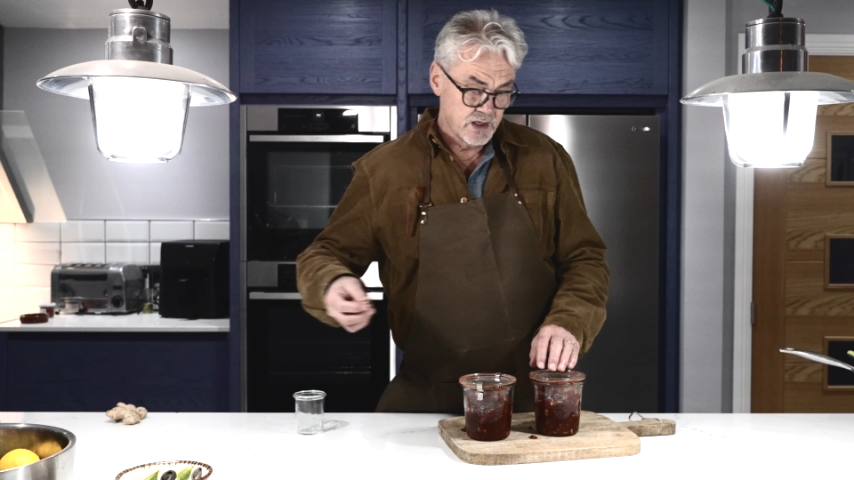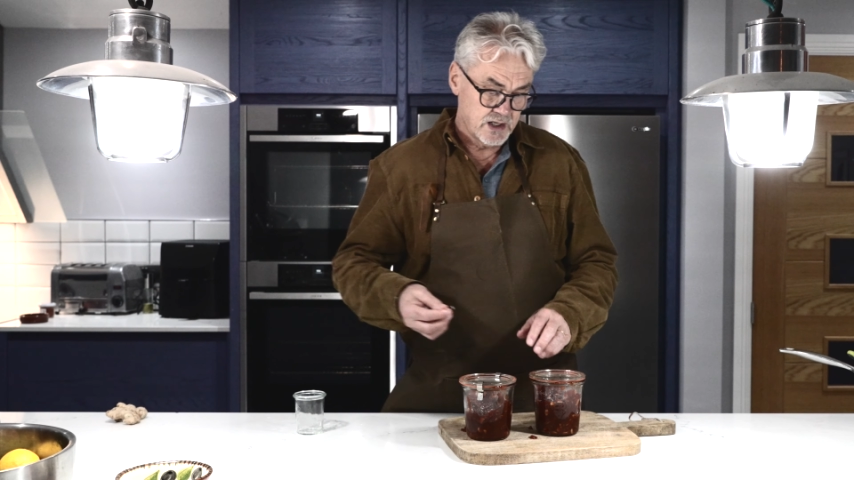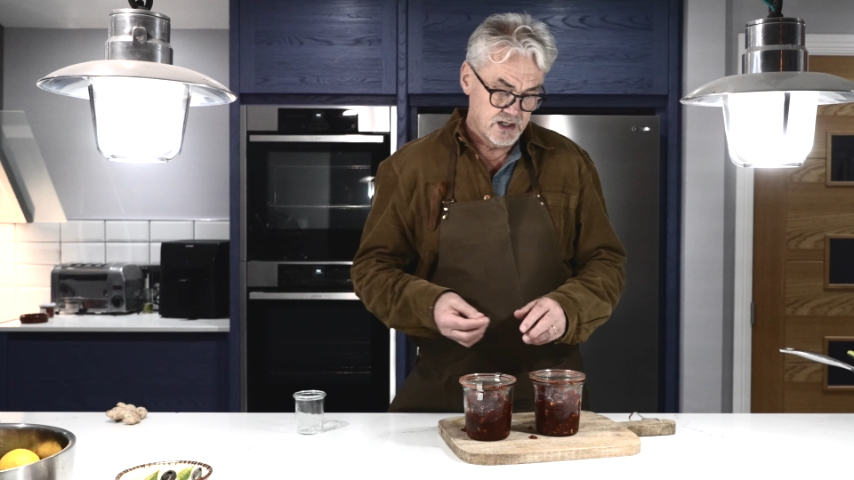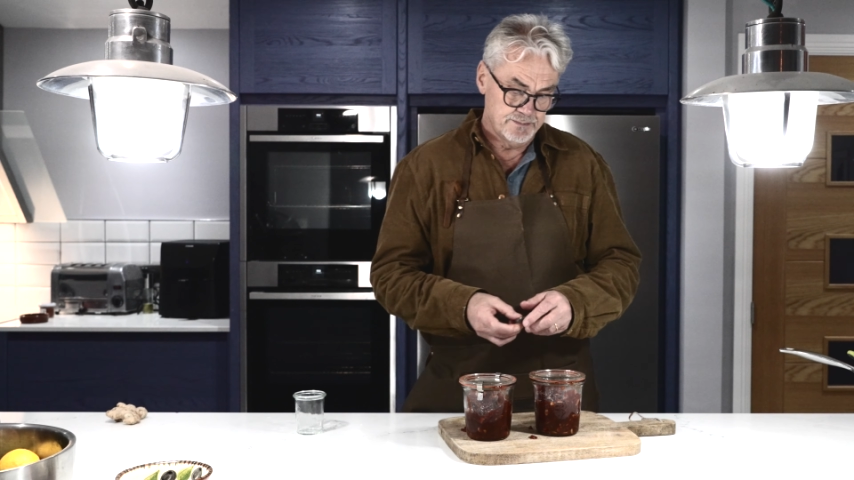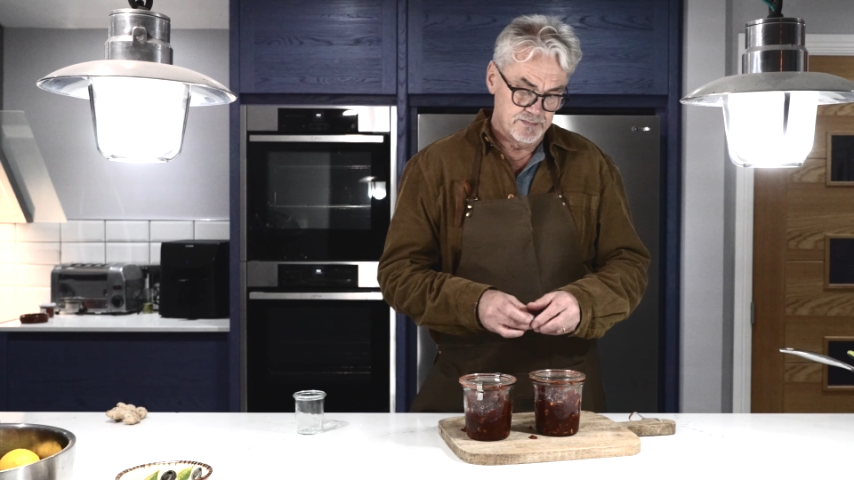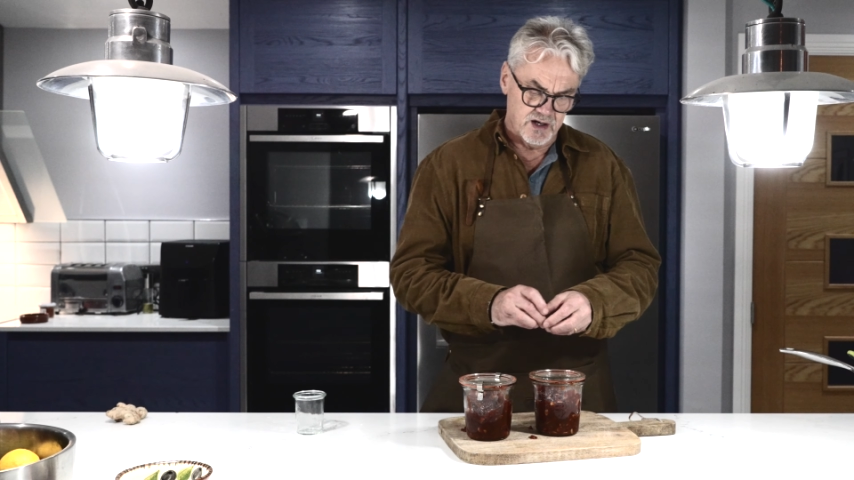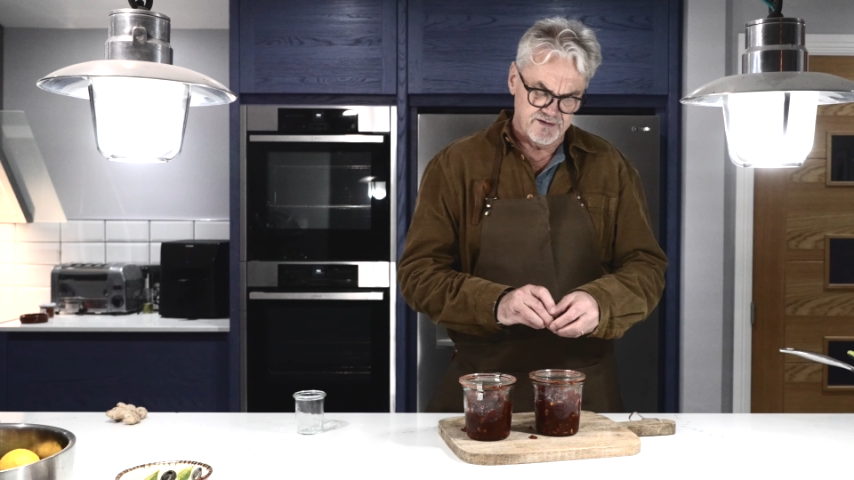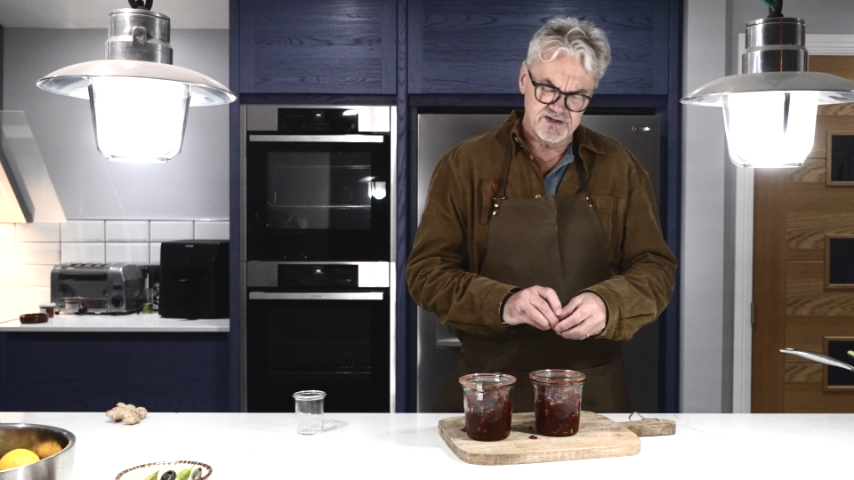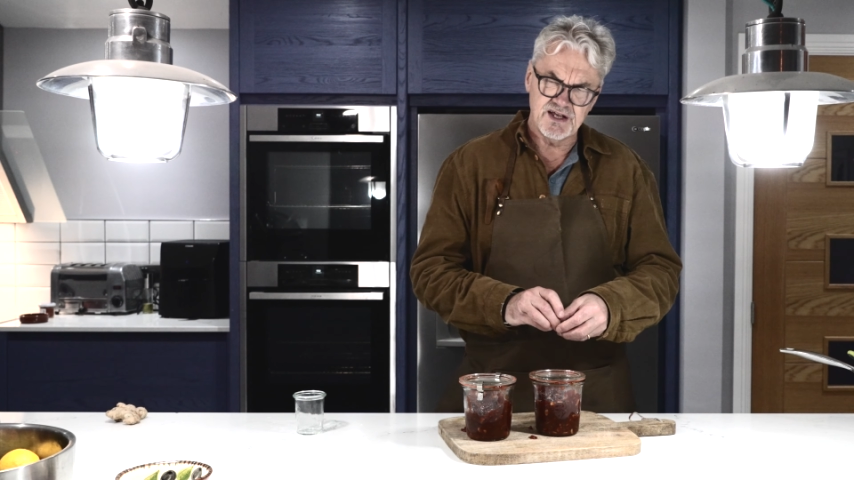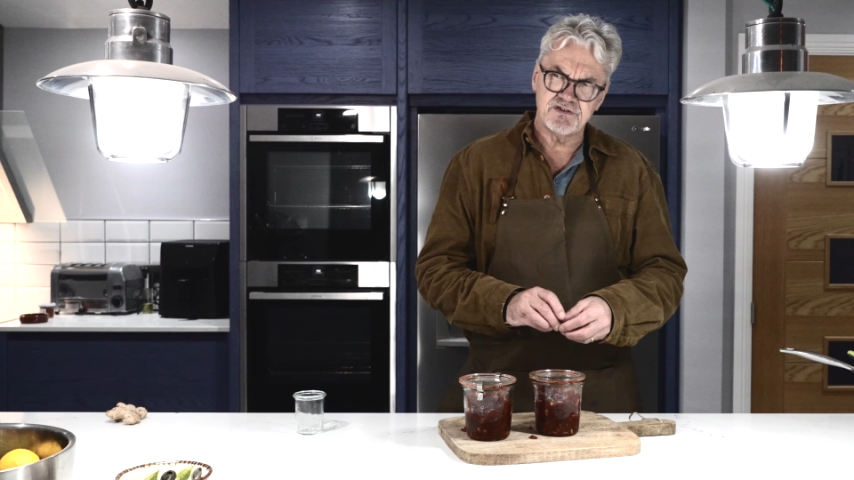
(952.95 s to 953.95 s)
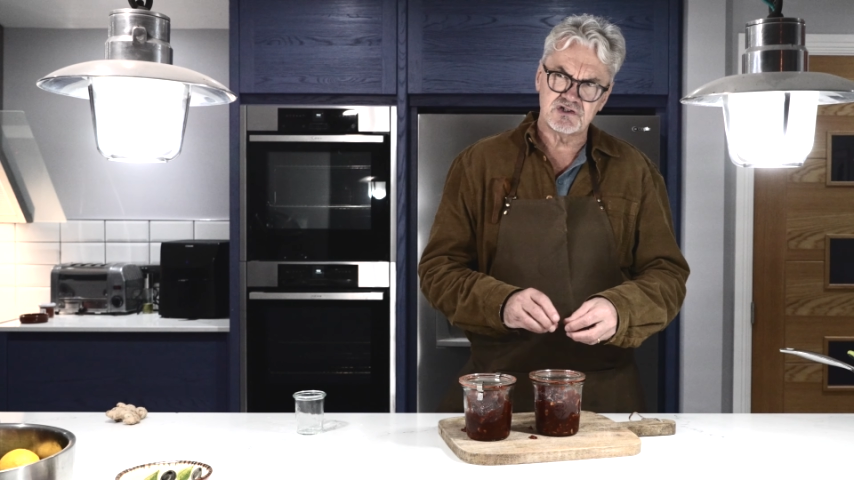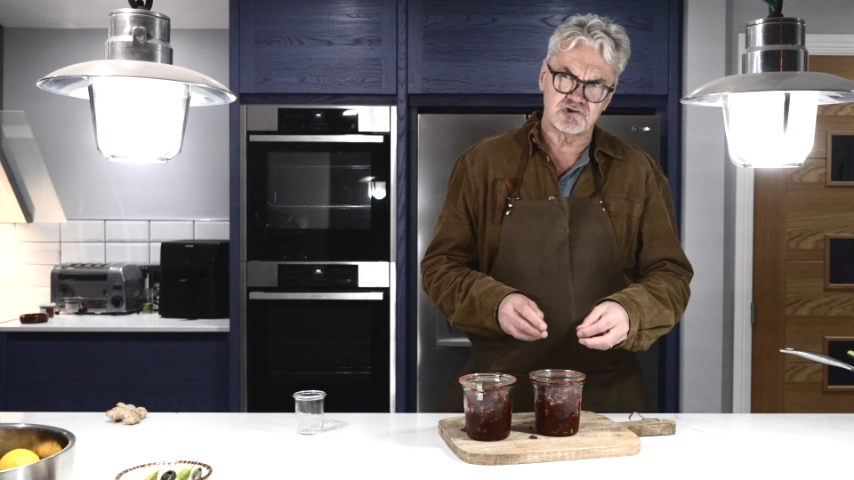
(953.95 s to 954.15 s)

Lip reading: I've never